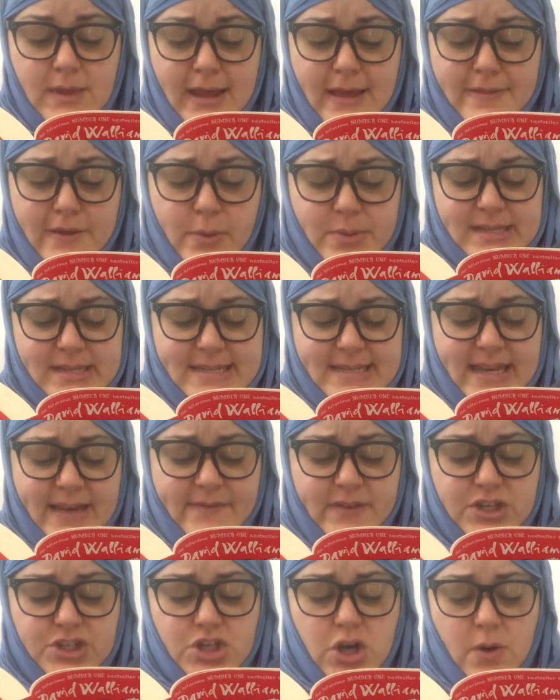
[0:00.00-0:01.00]
There
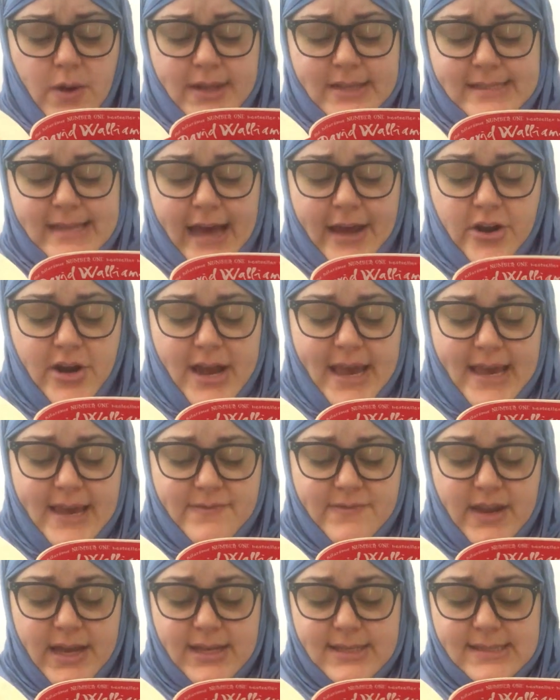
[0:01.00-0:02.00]
TV show on Saturday
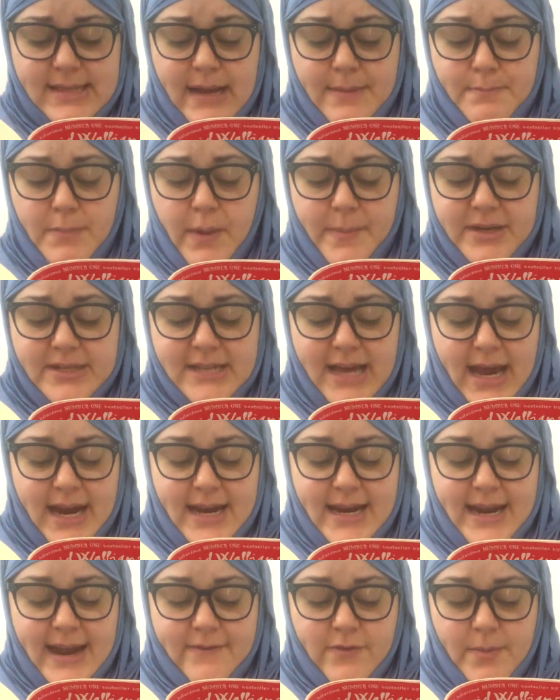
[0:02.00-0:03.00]
evenings that mom and dad
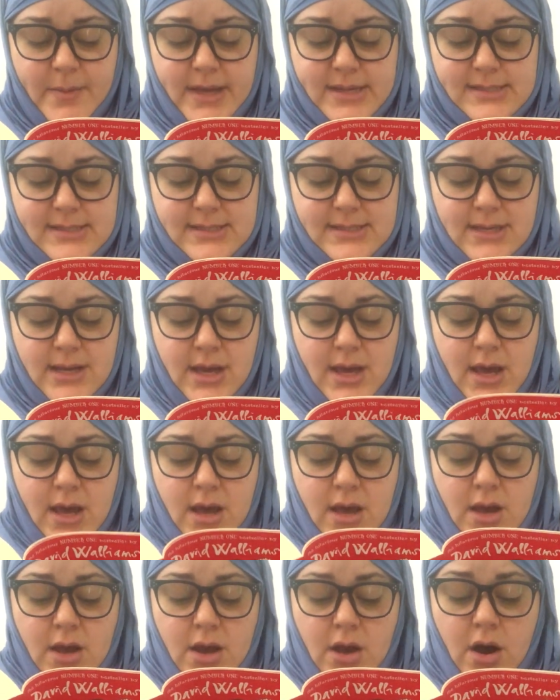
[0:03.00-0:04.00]
never missed
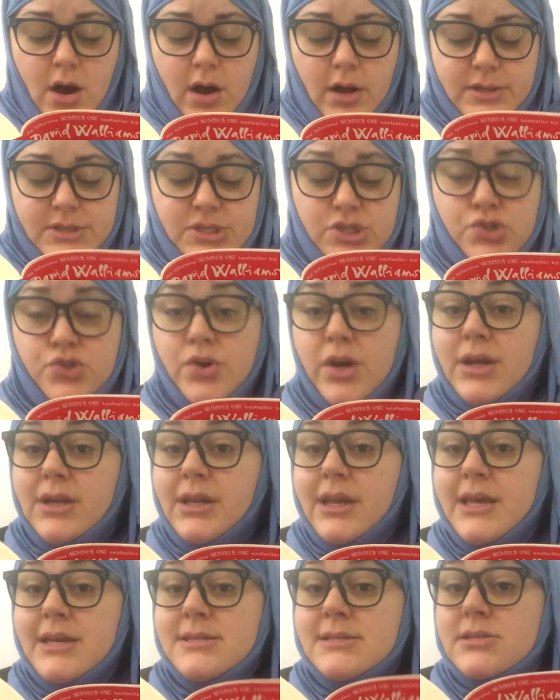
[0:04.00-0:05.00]
called
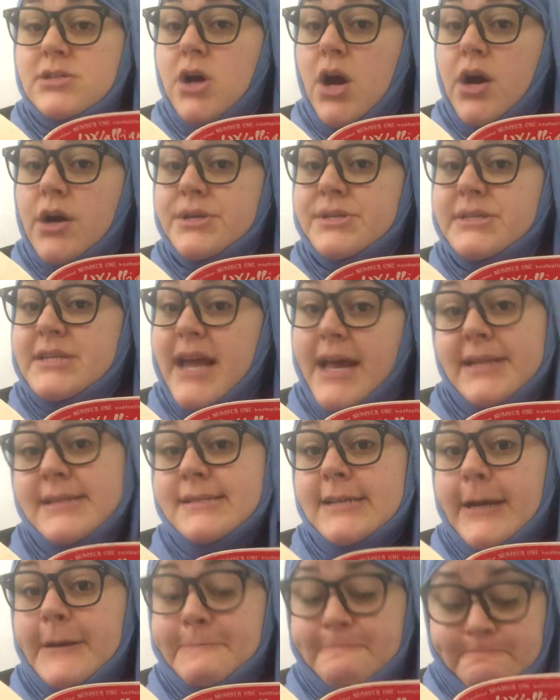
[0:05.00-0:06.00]
Strictly Stars
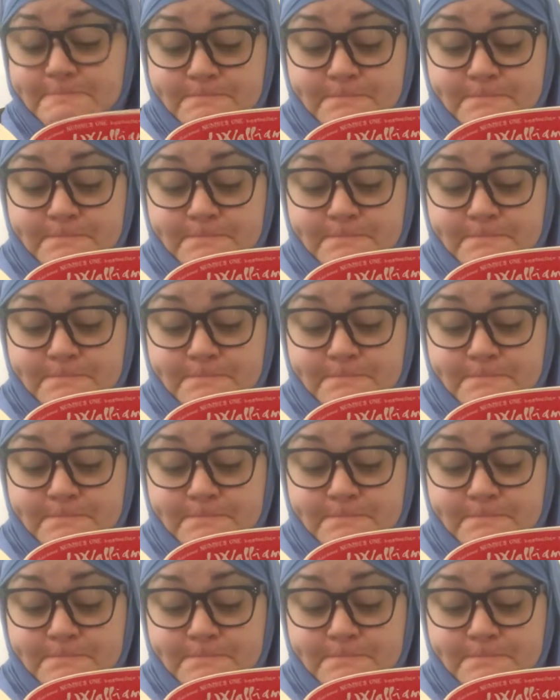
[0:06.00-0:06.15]
Dancing,